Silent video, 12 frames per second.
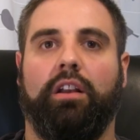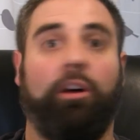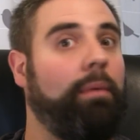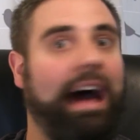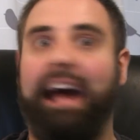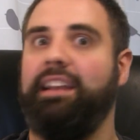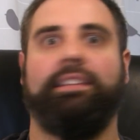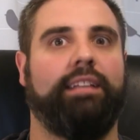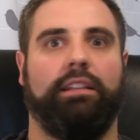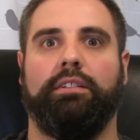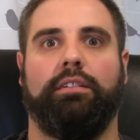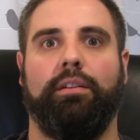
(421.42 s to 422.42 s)
the club and
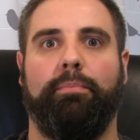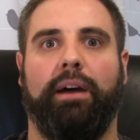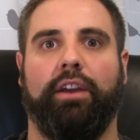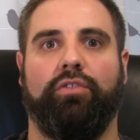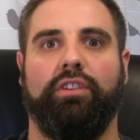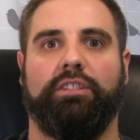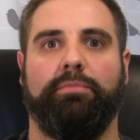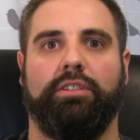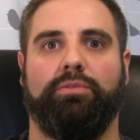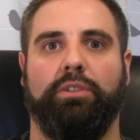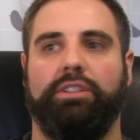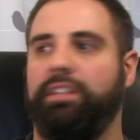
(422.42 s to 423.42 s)
sell the club by
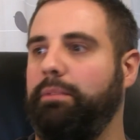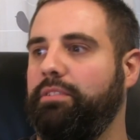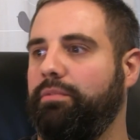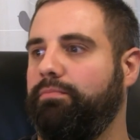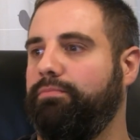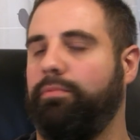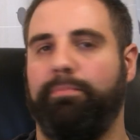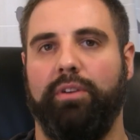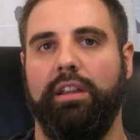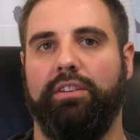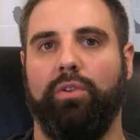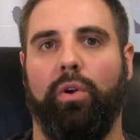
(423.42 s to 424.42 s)
Christmas, which seems a
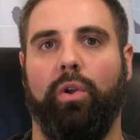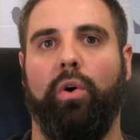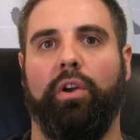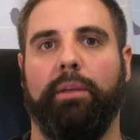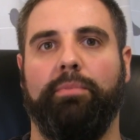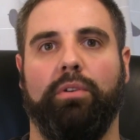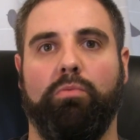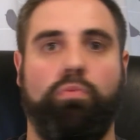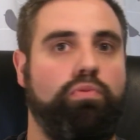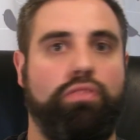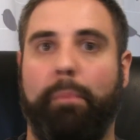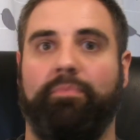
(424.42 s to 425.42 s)
pretty tall order, but
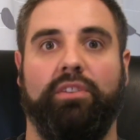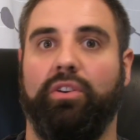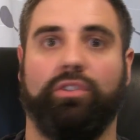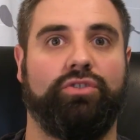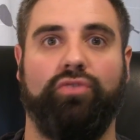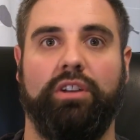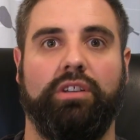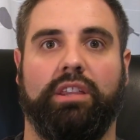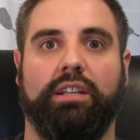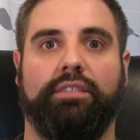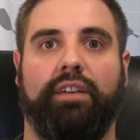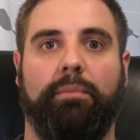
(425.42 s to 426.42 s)
you know, stranger
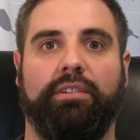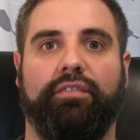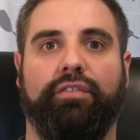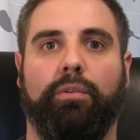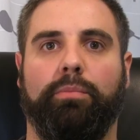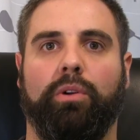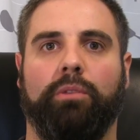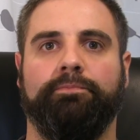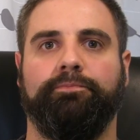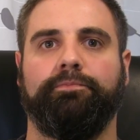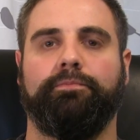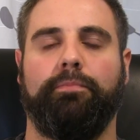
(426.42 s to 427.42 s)
things have happened in football.
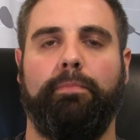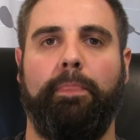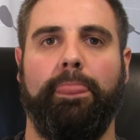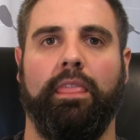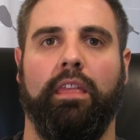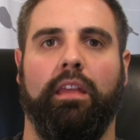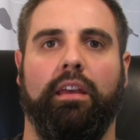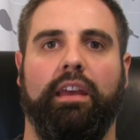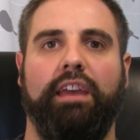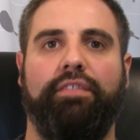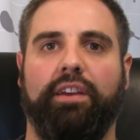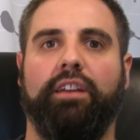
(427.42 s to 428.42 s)

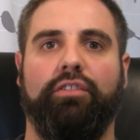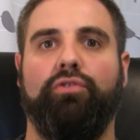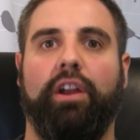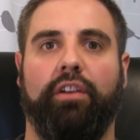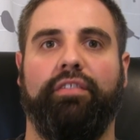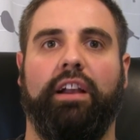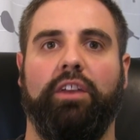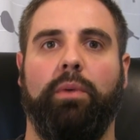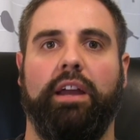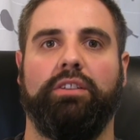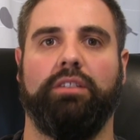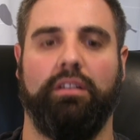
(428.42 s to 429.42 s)
If they can agree on a
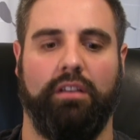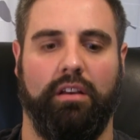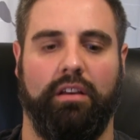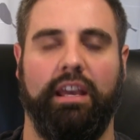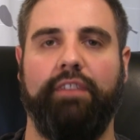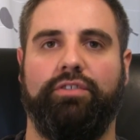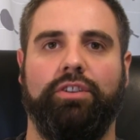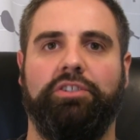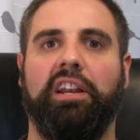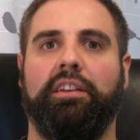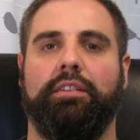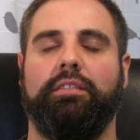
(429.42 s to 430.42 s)
valuation, if due
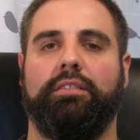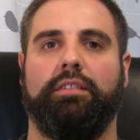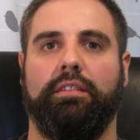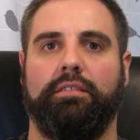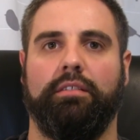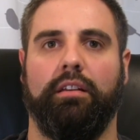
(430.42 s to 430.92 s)
diligence